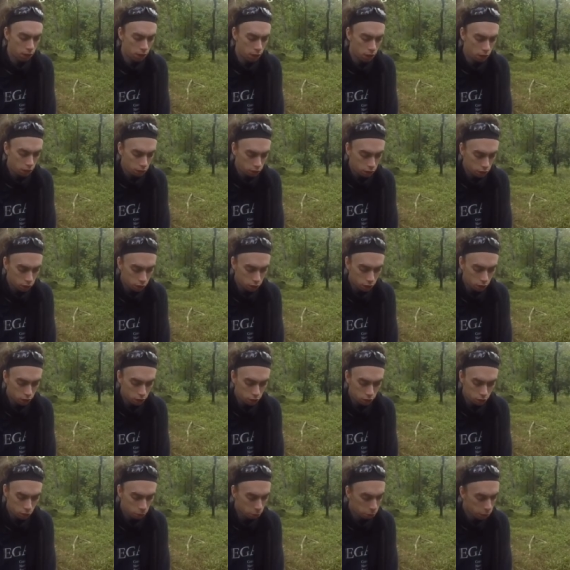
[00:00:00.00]
autistic
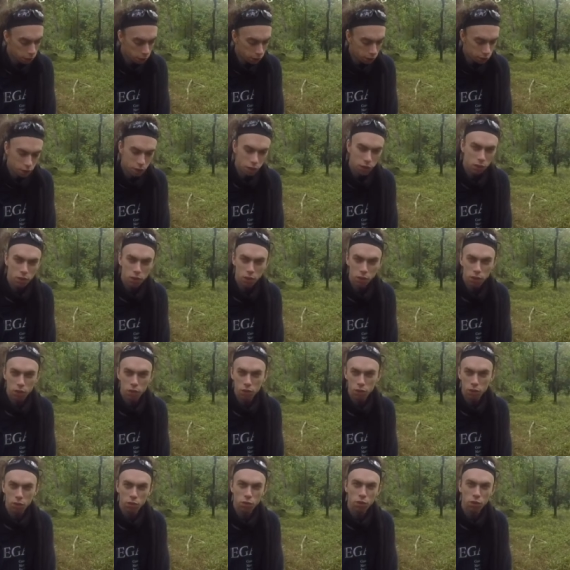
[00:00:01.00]
community uh,